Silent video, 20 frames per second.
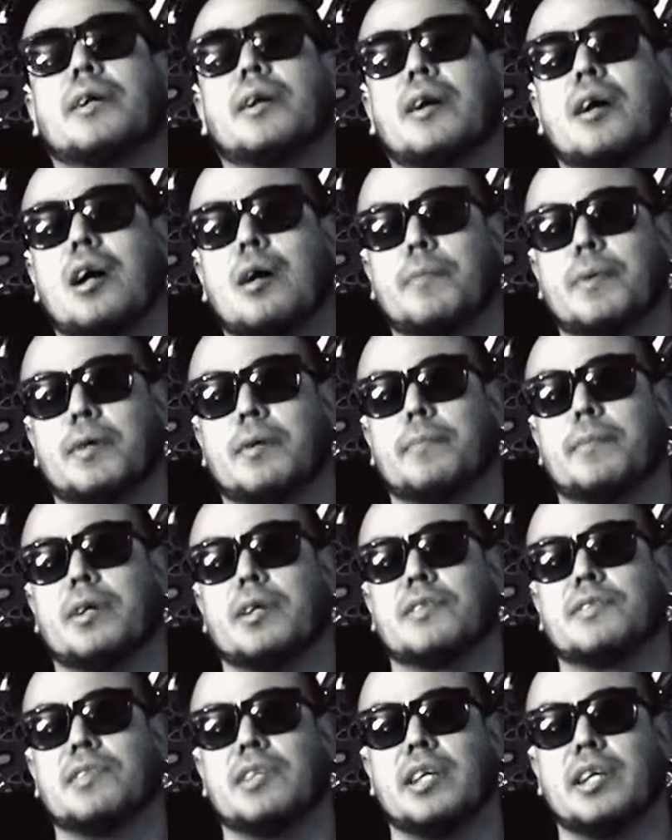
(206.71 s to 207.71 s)
common
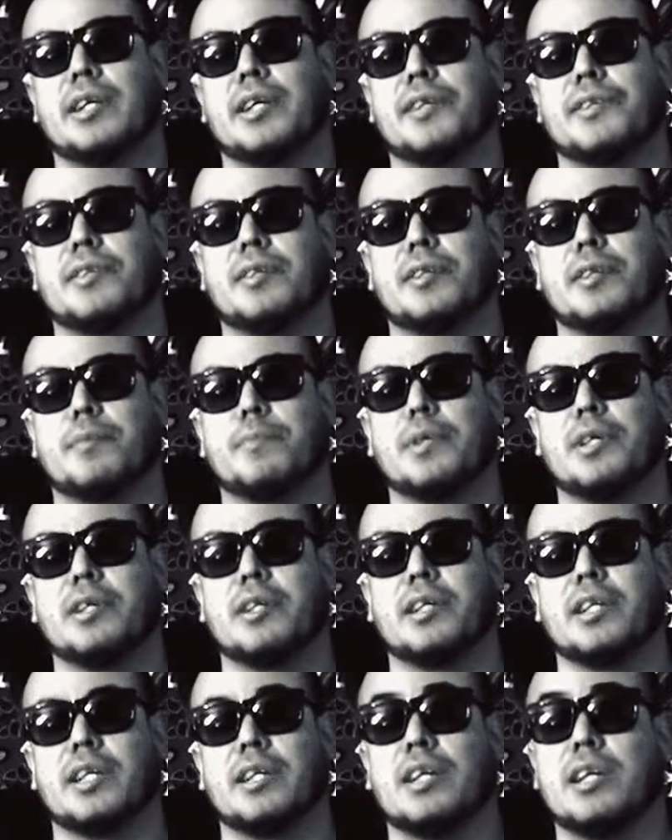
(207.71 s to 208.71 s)
amongst the ADHD
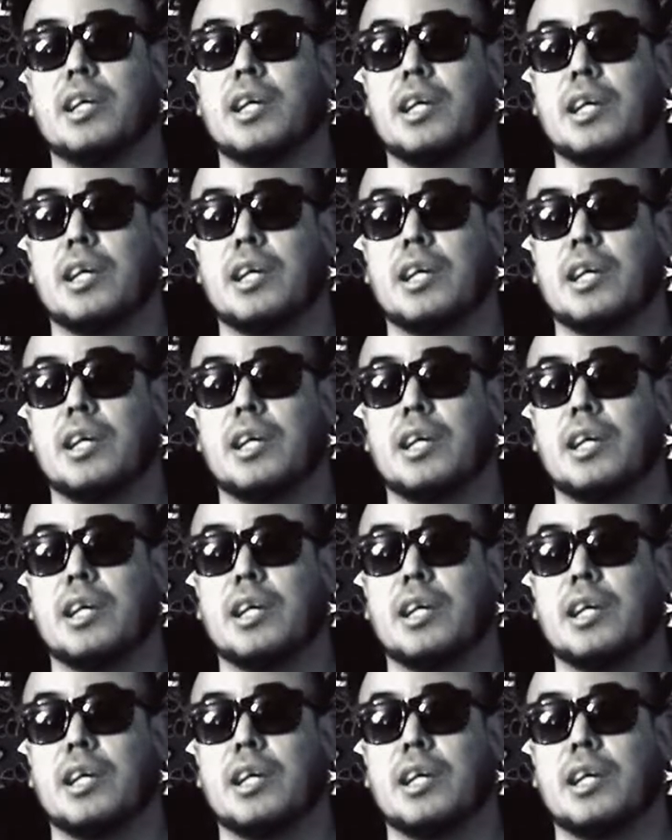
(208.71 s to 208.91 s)
community.